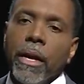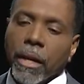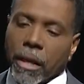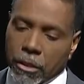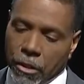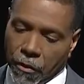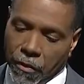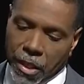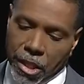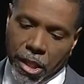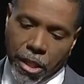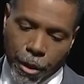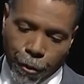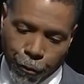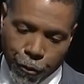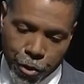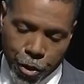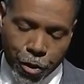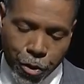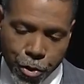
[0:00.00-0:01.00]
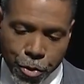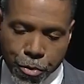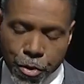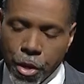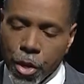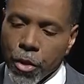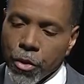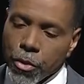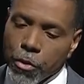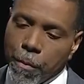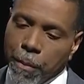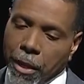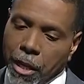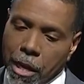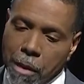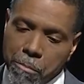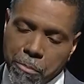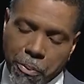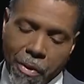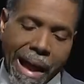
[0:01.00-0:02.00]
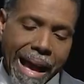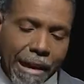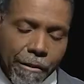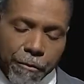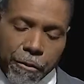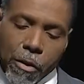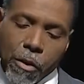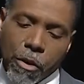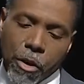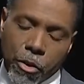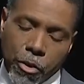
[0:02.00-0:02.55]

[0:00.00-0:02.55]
Because if He did it for you, you become prideful,